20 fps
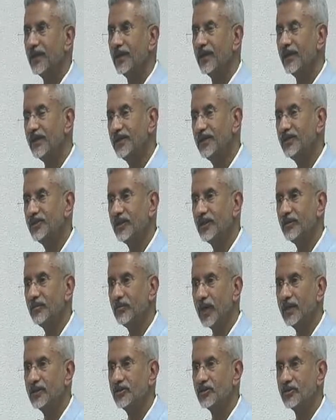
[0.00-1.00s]
Recent
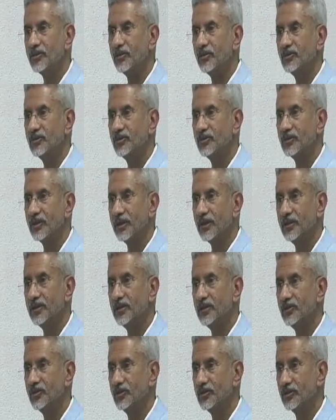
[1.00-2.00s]
milestones in
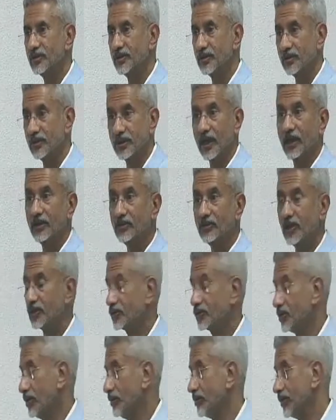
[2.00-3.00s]
this ties
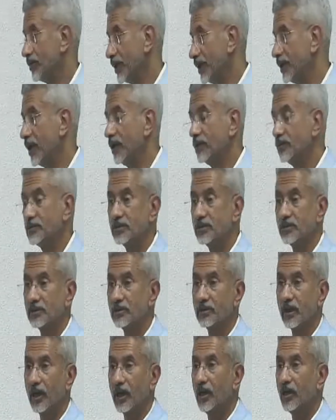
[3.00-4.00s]
actually bring out
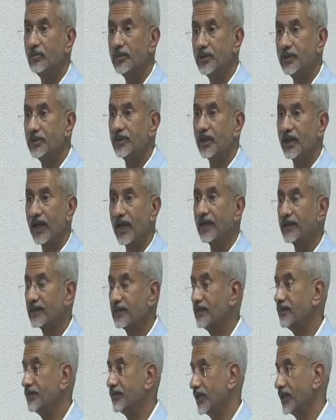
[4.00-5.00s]
how
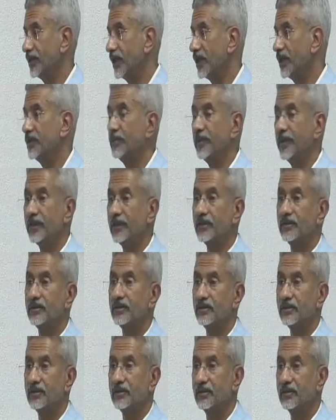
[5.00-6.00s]
interactive and dynamic
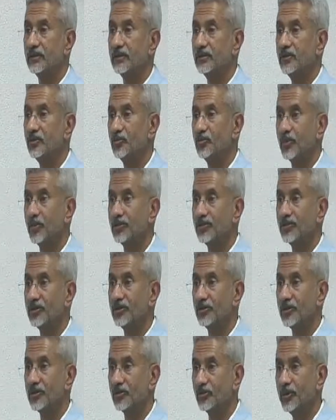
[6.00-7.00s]
this
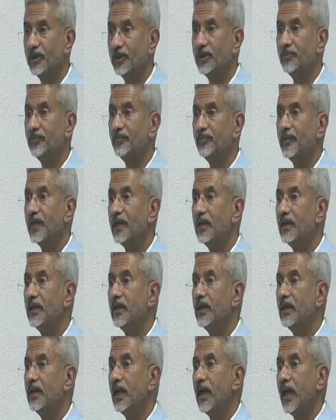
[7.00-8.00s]
process has been.
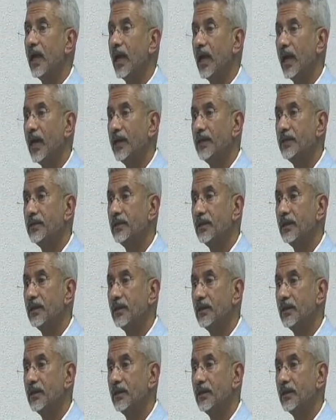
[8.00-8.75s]
And